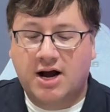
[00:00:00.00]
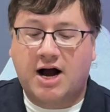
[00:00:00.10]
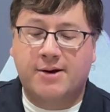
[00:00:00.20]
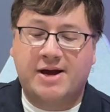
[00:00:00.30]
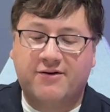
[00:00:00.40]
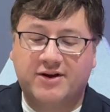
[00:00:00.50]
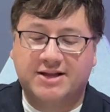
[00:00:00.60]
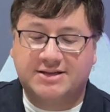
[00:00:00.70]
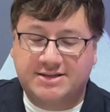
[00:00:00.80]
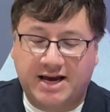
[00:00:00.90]
I'm having
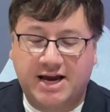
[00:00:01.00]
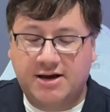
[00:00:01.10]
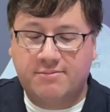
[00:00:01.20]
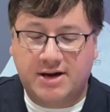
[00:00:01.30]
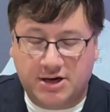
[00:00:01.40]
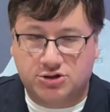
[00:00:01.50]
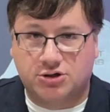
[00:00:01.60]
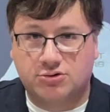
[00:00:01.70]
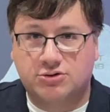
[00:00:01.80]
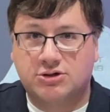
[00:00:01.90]
the same
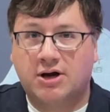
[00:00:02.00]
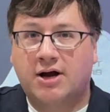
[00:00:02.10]
issues